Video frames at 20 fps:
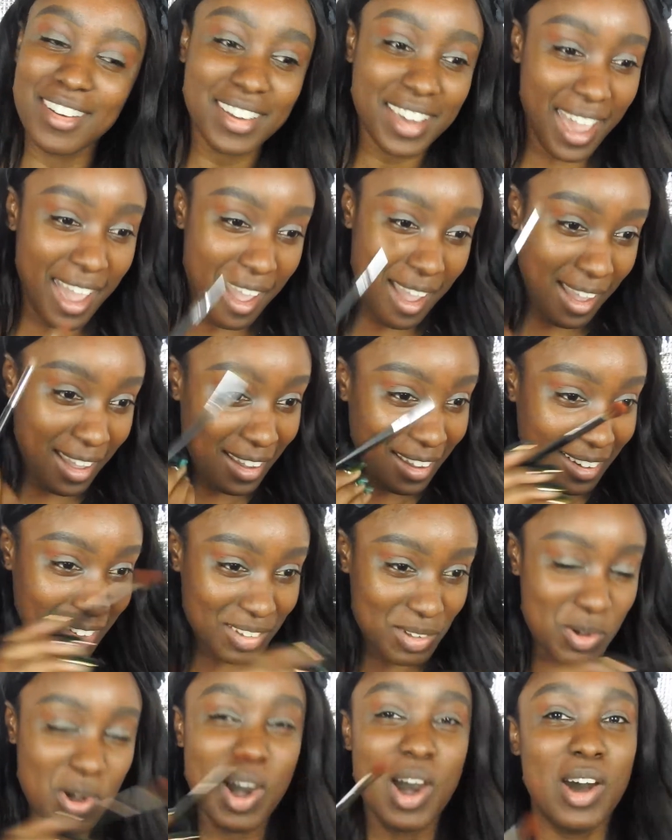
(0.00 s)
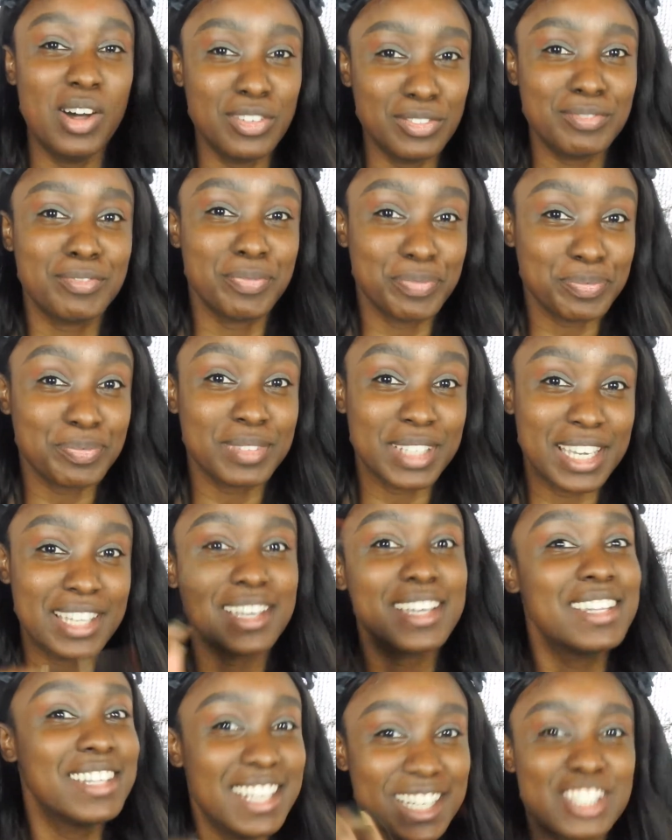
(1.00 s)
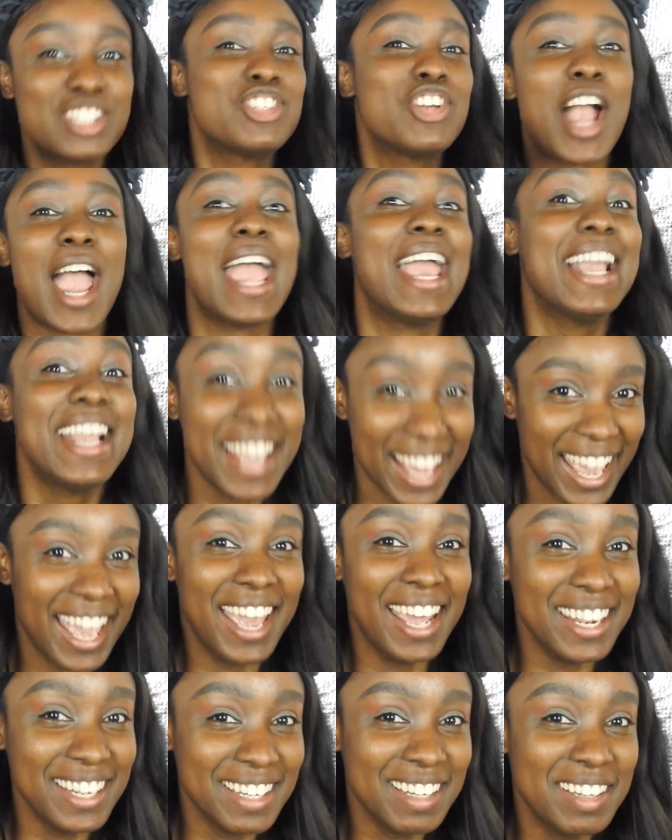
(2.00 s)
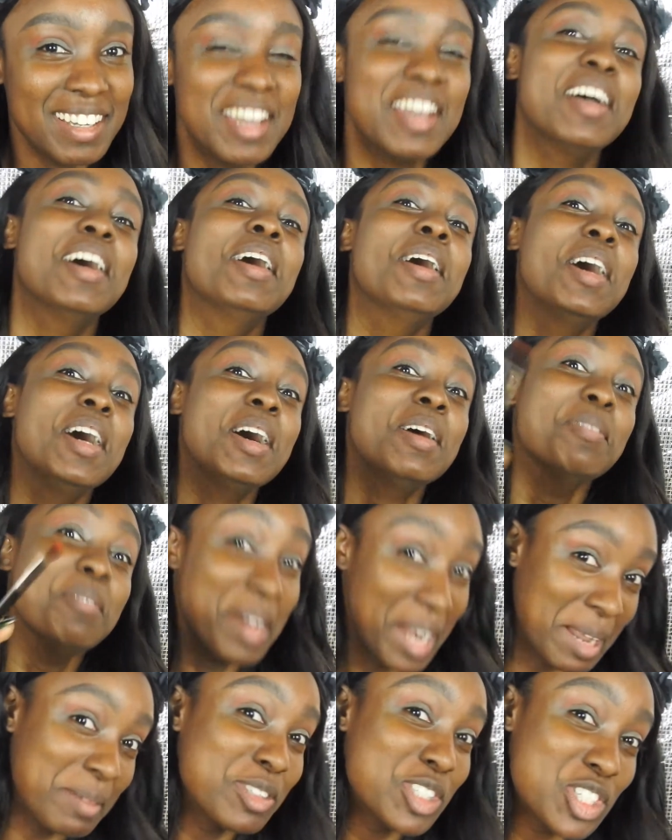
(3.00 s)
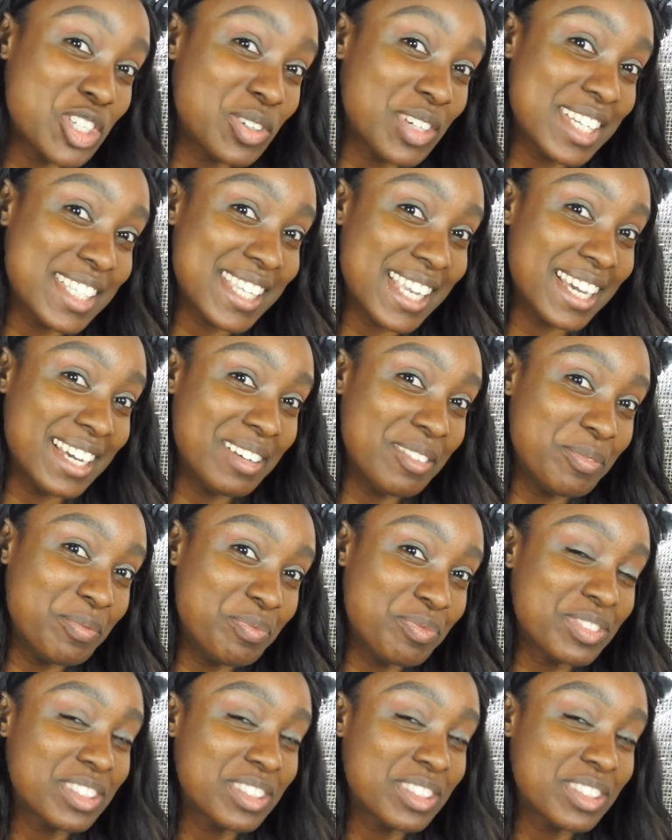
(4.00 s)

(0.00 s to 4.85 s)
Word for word: Okay, well, let's try again. My name's Teresa.